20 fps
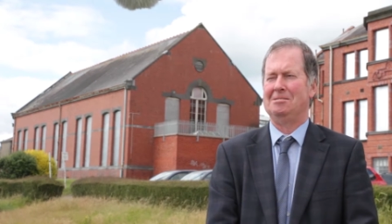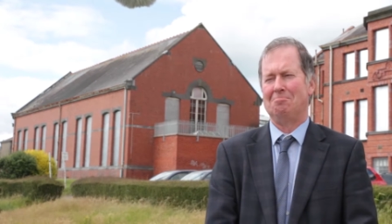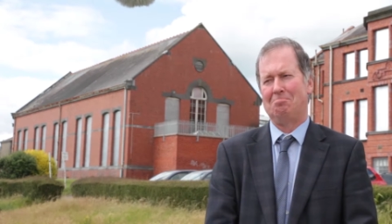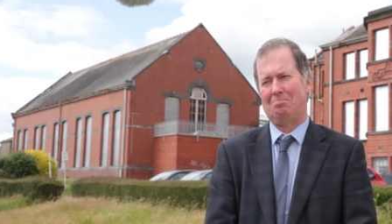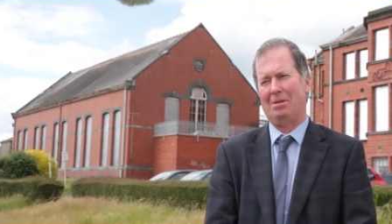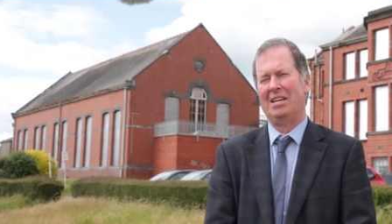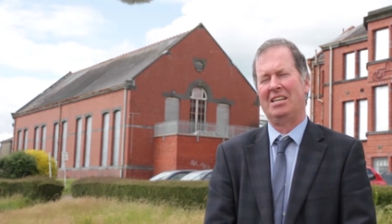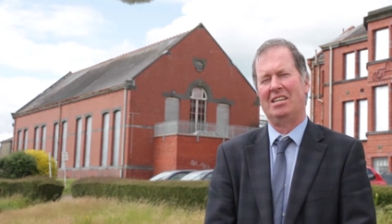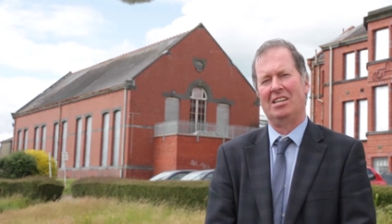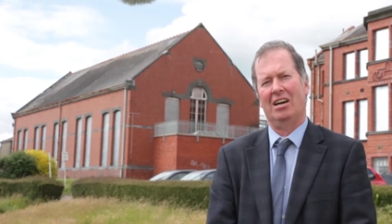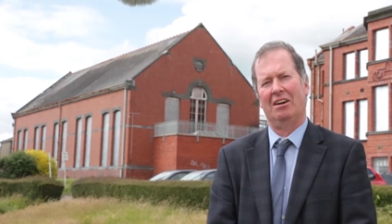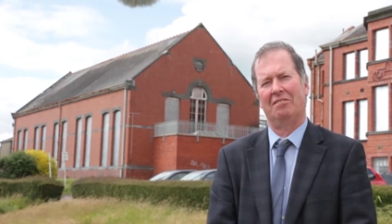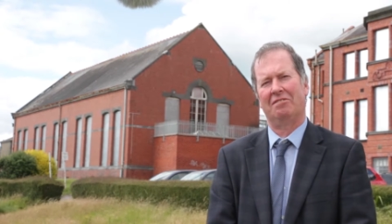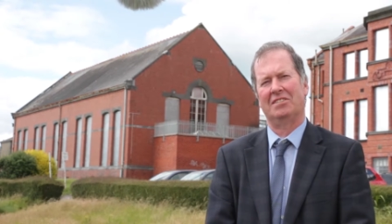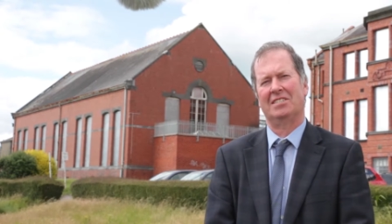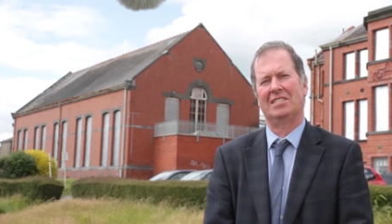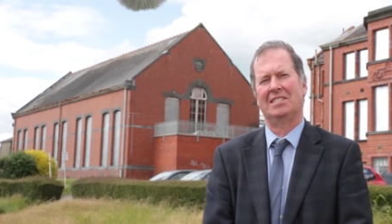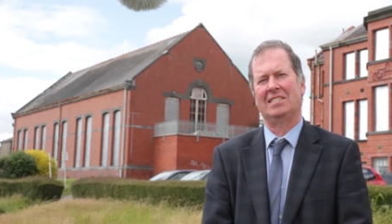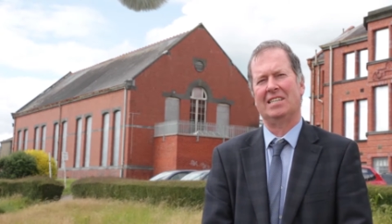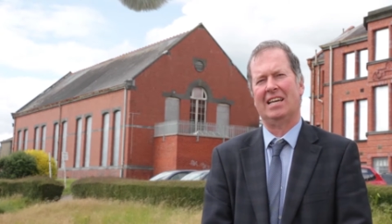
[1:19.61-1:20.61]
betting
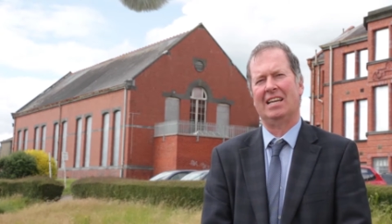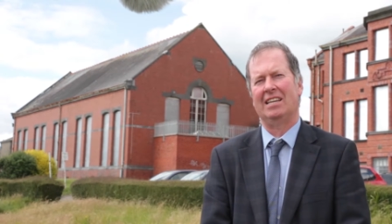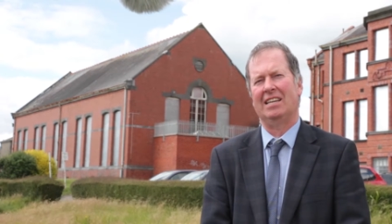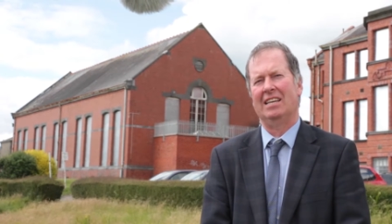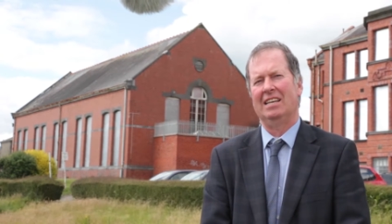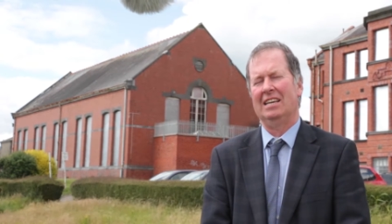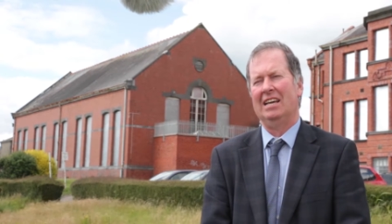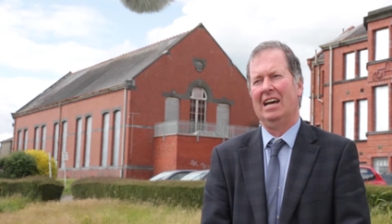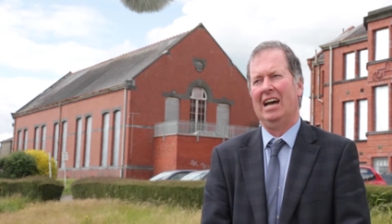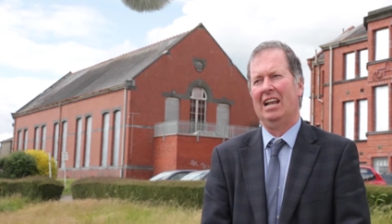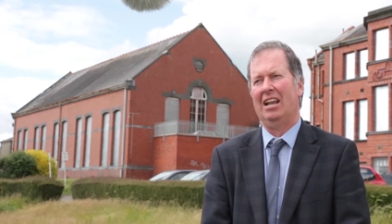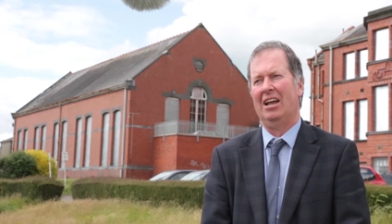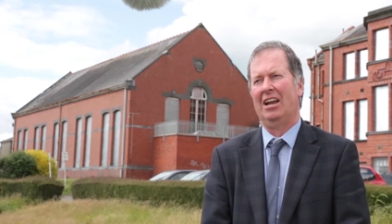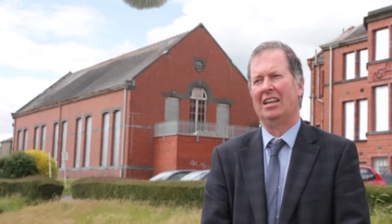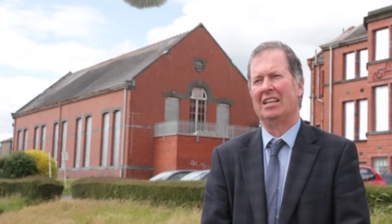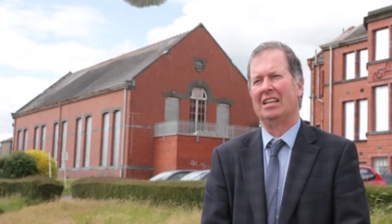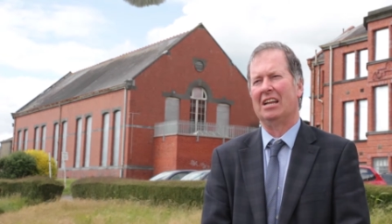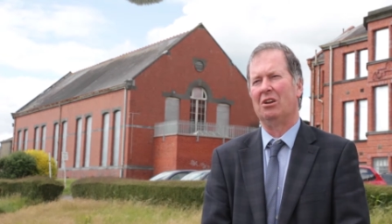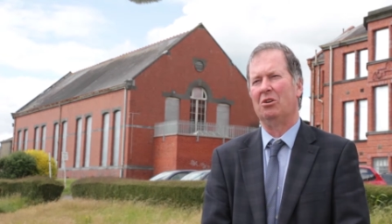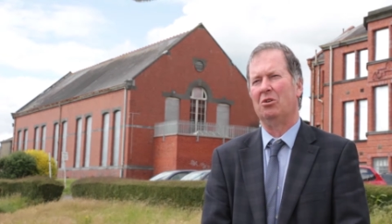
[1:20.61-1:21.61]
offices, and a lot
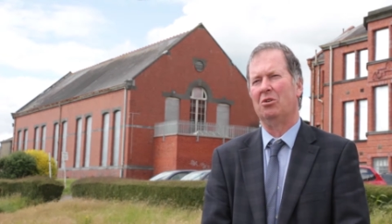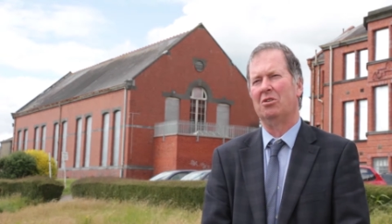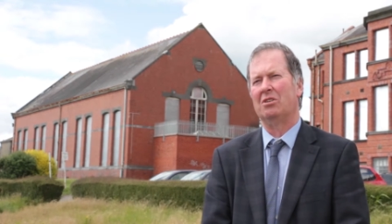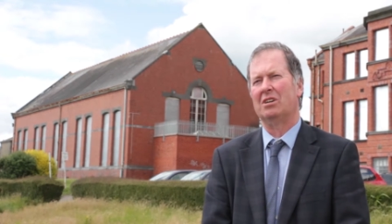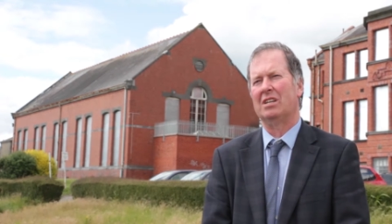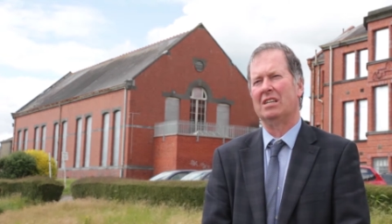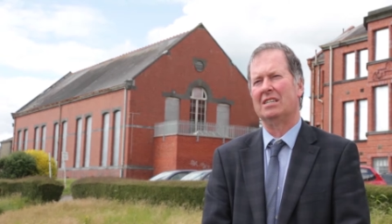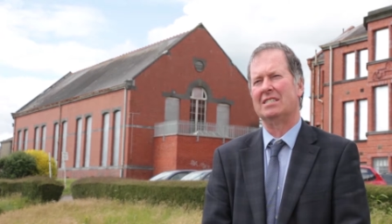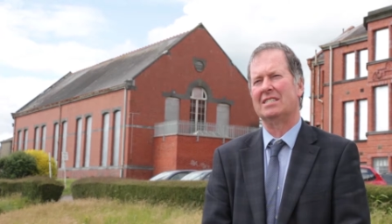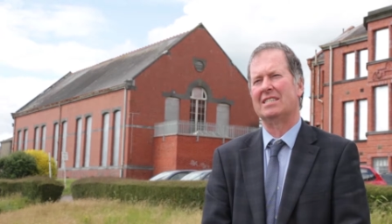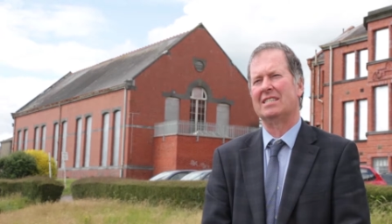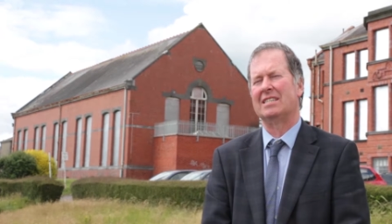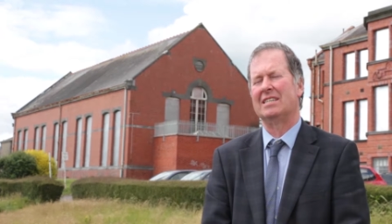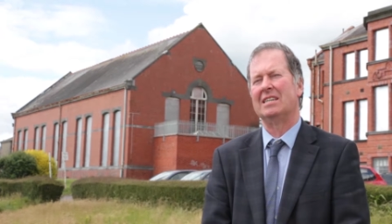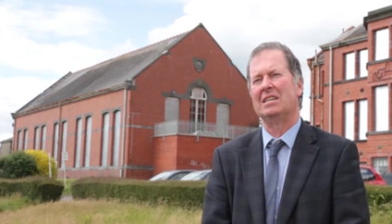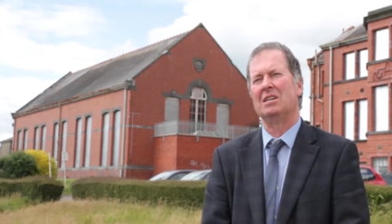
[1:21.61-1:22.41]
of the locals